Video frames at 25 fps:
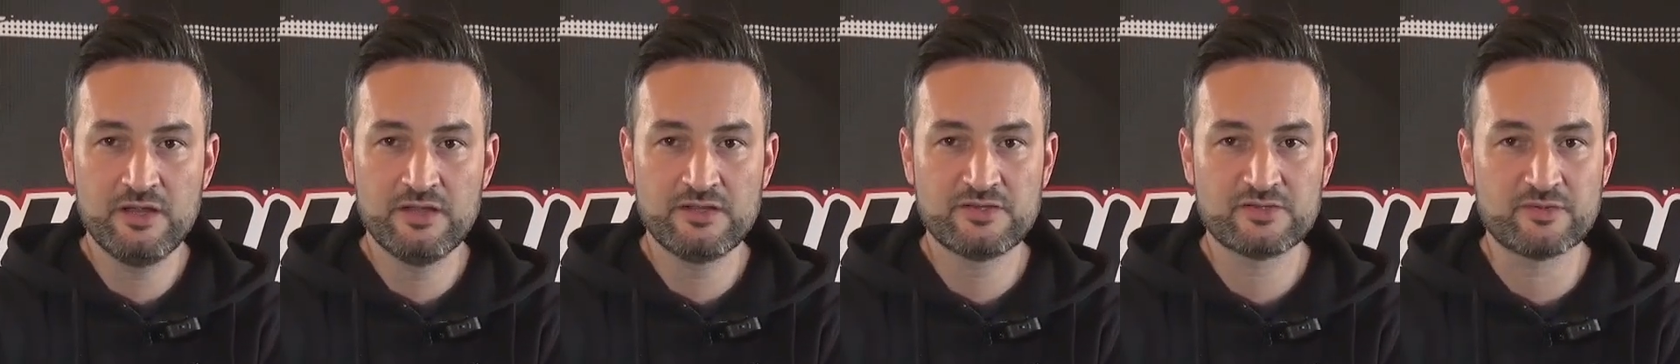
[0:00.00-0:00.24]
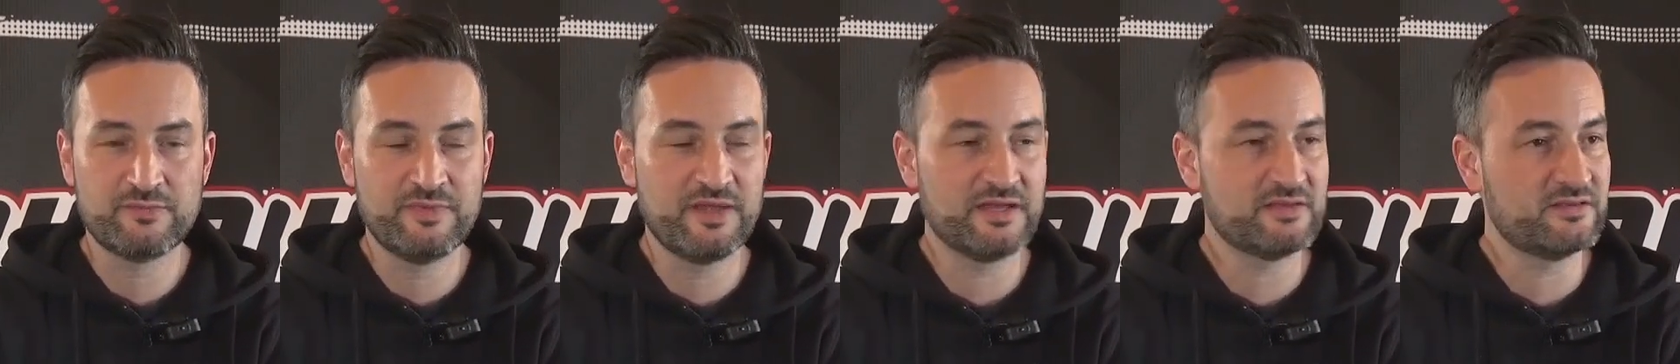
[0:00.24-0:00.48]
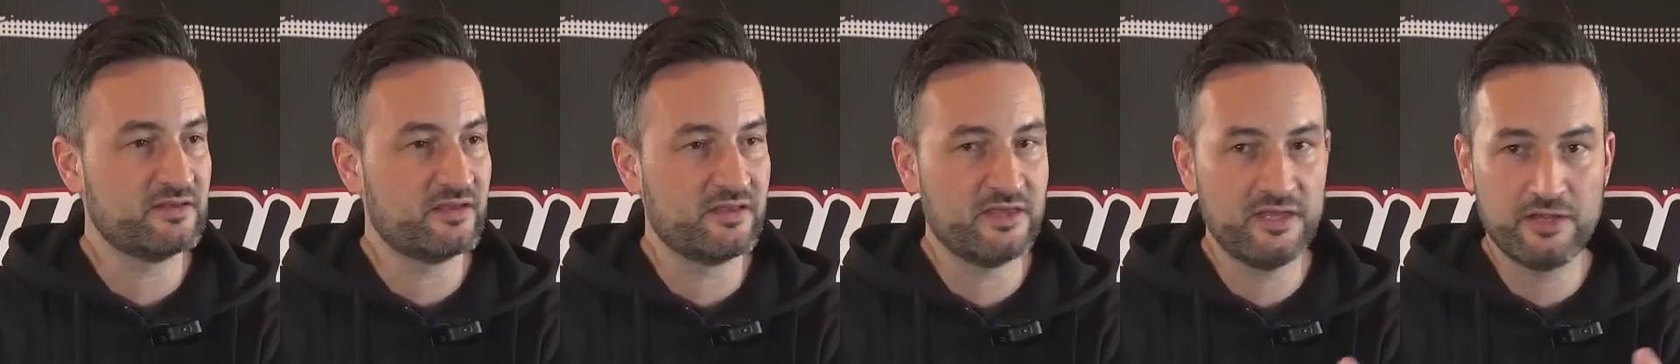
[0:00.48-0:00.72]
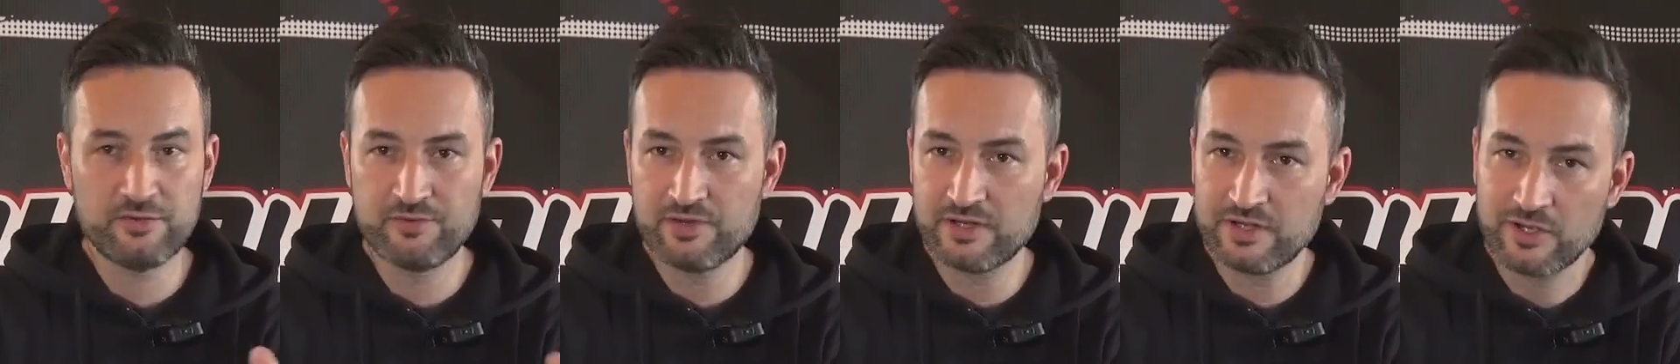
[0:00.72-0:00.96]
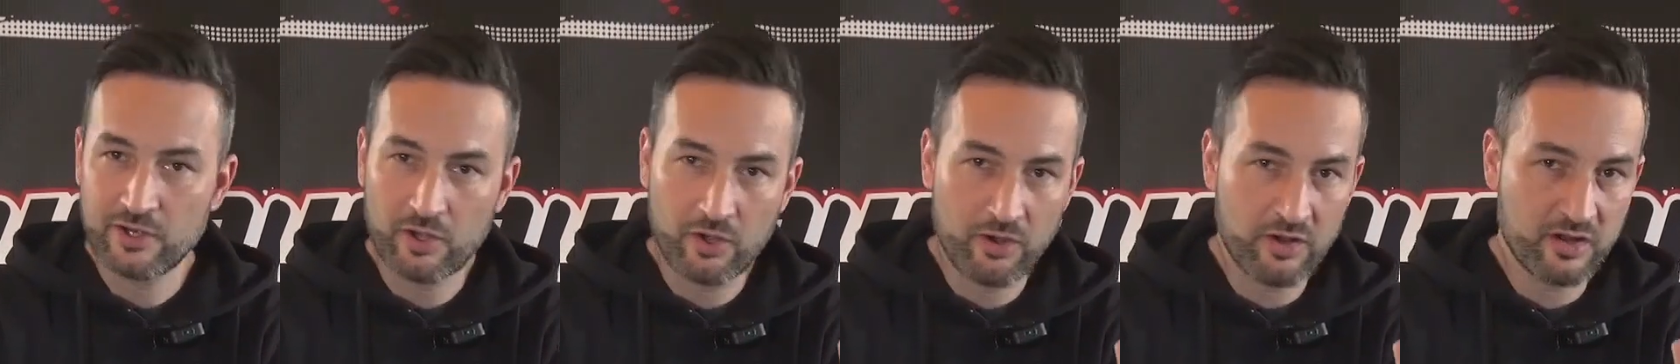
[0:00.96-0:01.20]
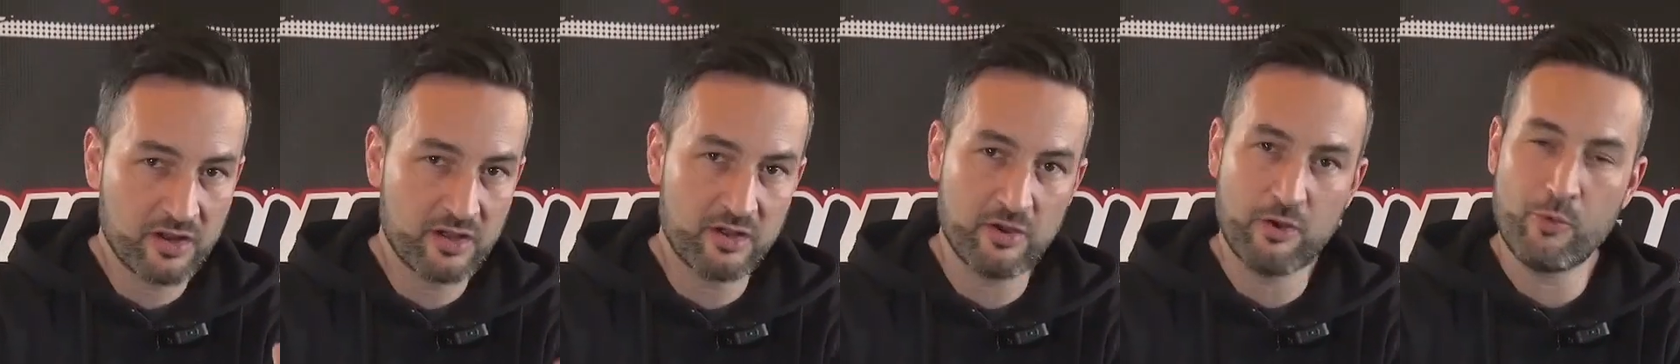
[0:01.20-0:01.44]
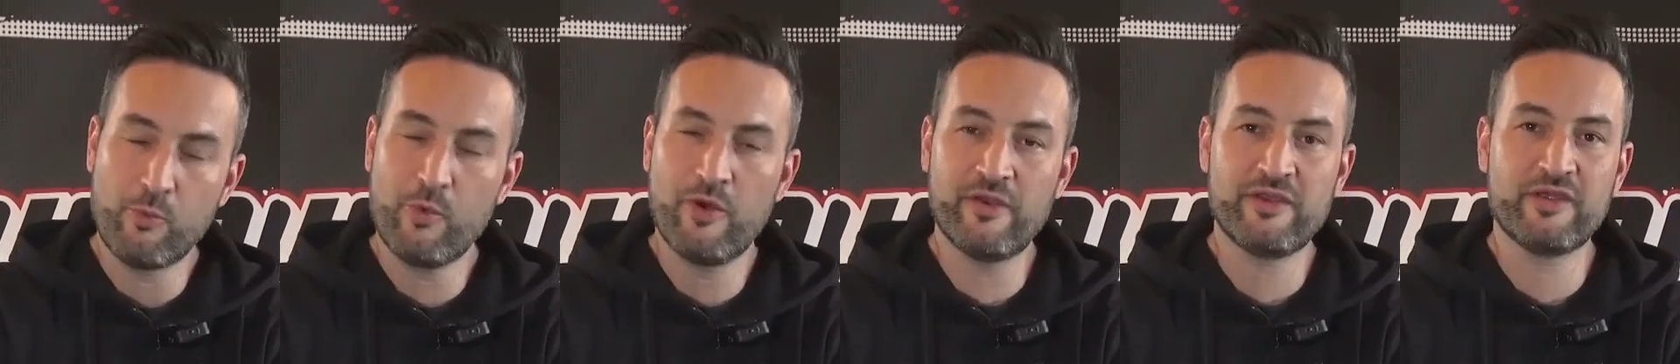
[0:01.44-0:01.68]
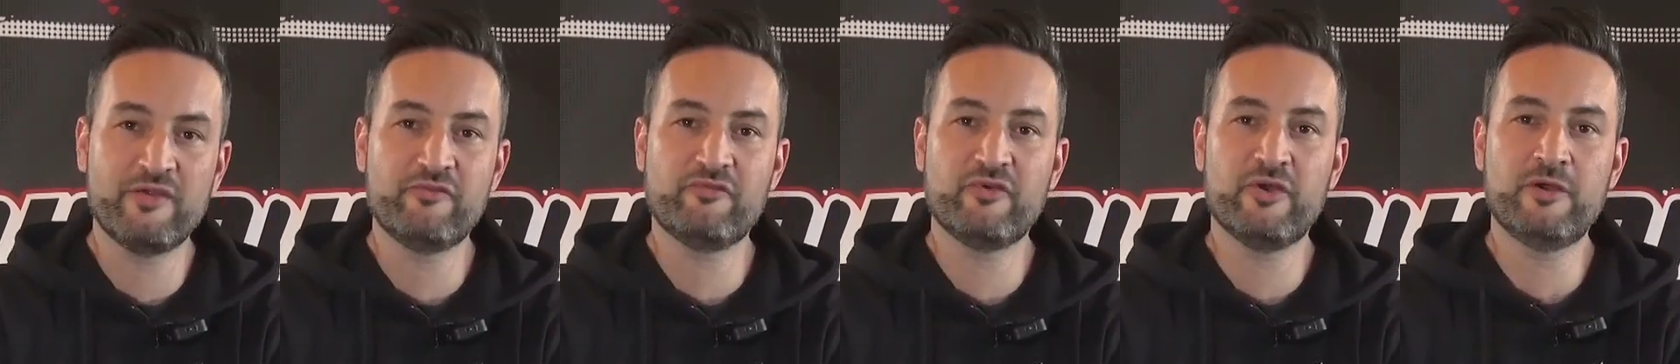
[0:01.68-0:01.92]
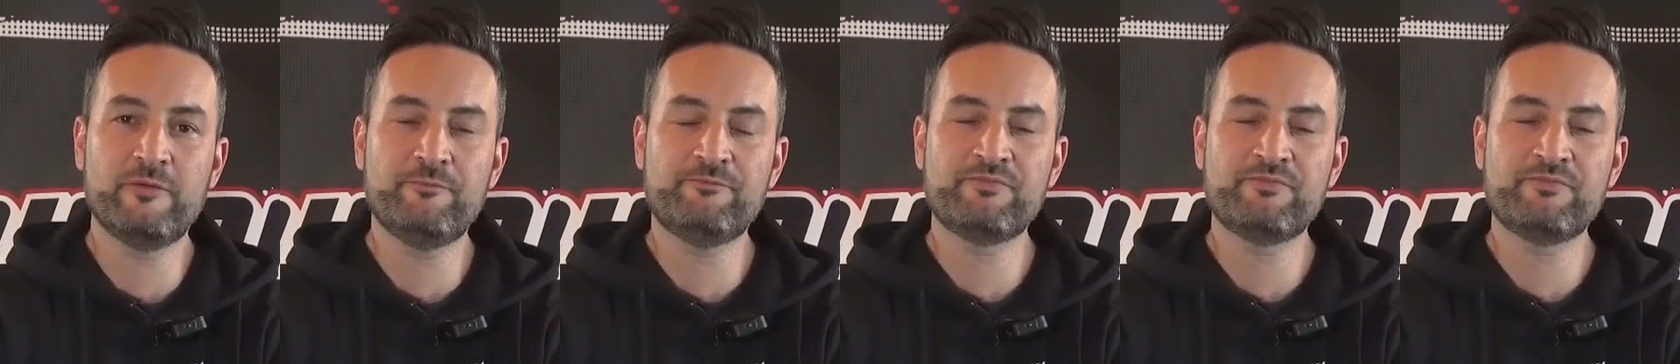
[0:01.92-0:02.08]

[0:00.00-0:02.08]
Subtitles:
to make the gearing longer or whatever,